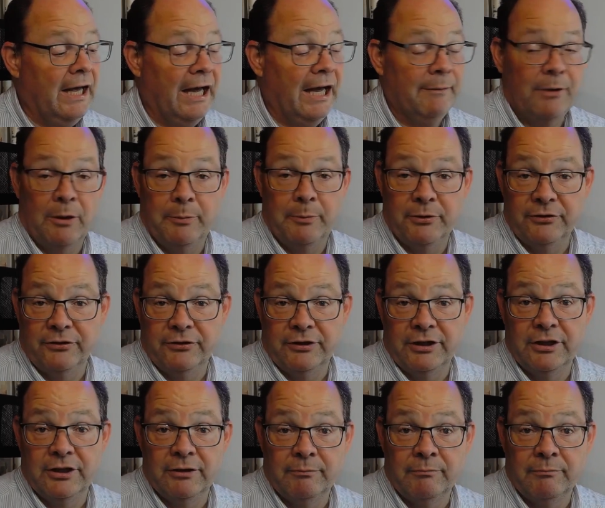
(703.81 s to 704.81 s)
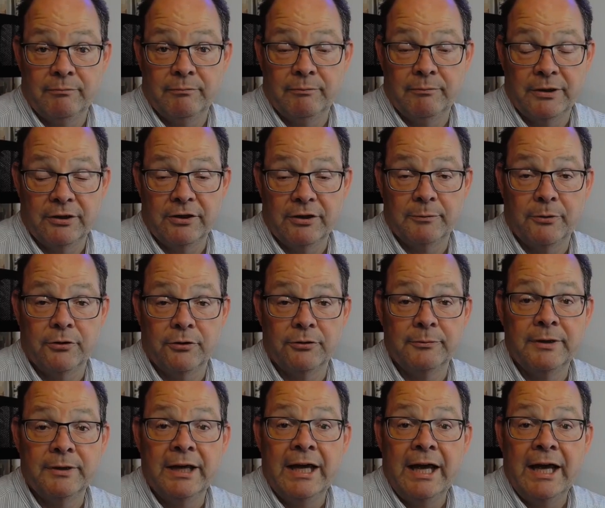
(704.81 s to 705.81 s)
I'll put it in the bit at the bottom.
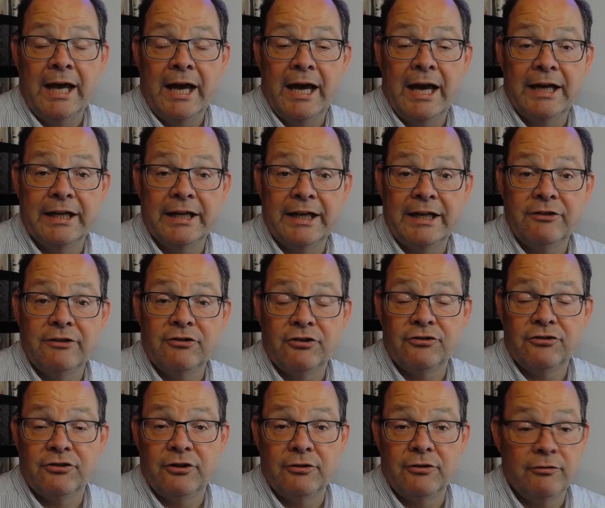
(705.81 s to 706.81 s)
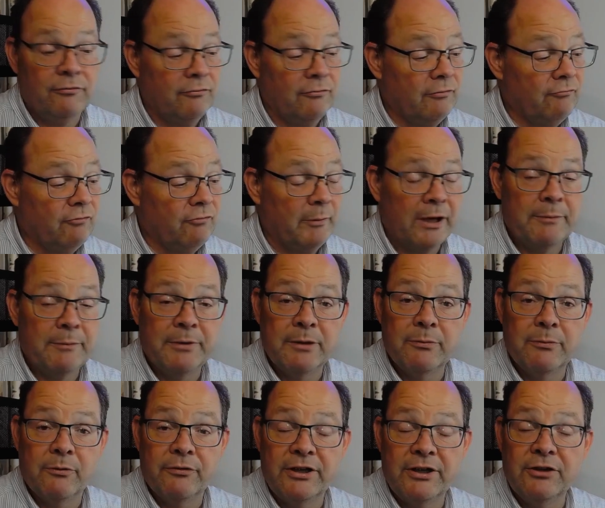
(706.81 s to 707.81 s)
And again, just to remind people,
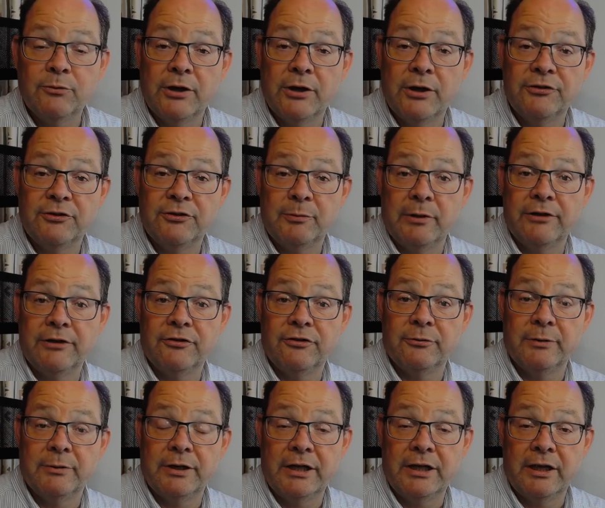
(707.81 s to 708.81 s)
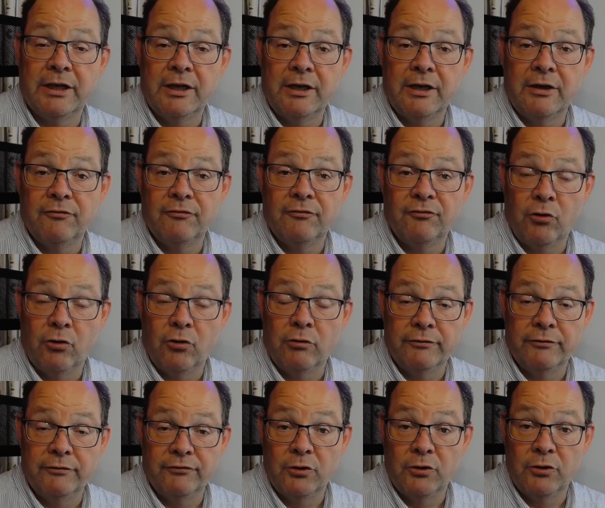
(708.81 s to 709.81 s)
these were supplied to me for
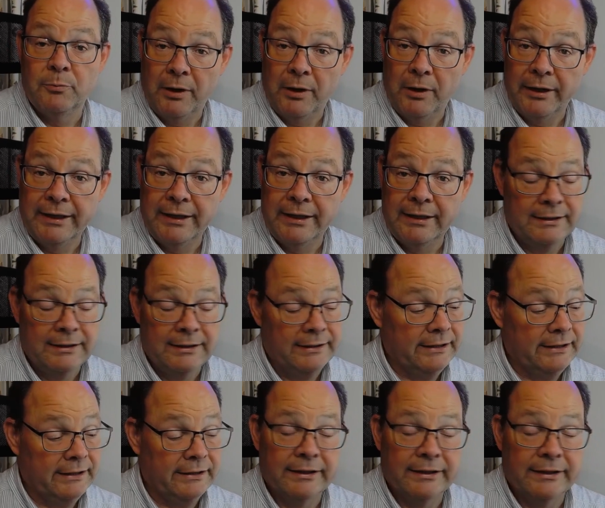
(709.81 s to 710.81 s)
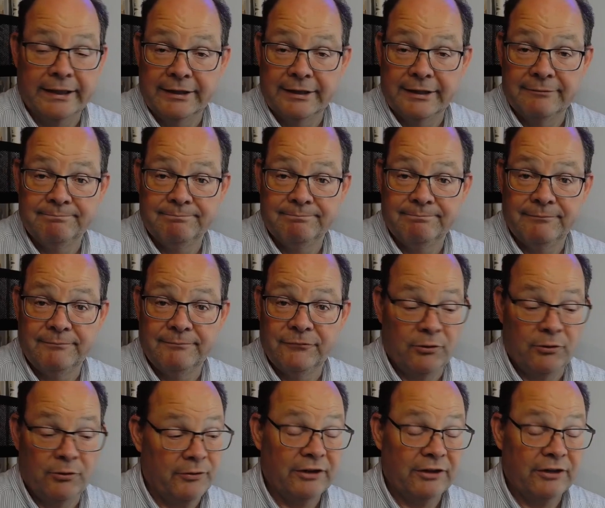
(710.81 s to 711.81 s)
review by LinknLink. So
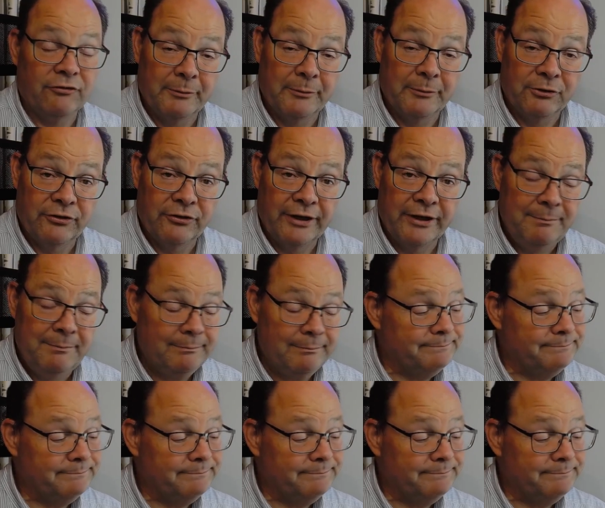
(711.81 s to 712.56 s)
thanks very much to them.